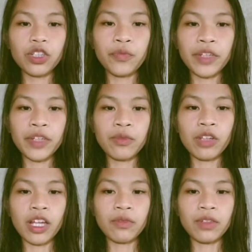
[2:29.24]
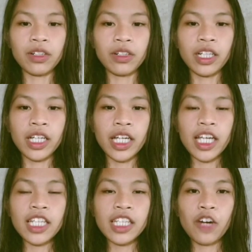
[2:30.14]
or preview lever
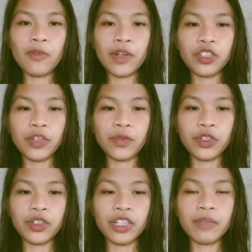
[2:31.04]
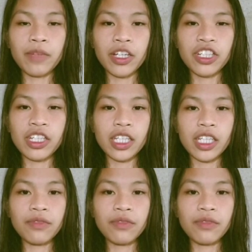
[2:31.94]
is how much of your image is in